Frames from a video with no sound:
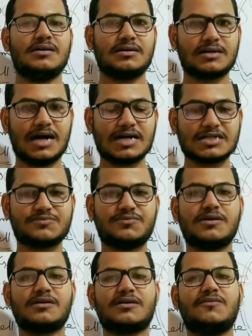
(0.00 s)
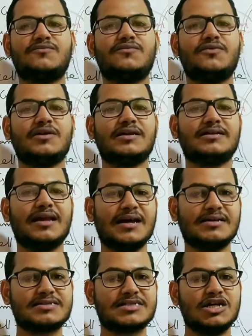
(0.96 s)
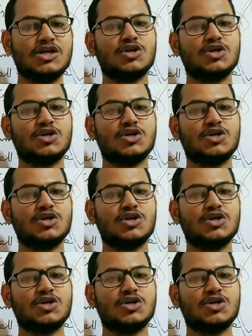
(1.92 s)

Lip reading: transfer of pollen grains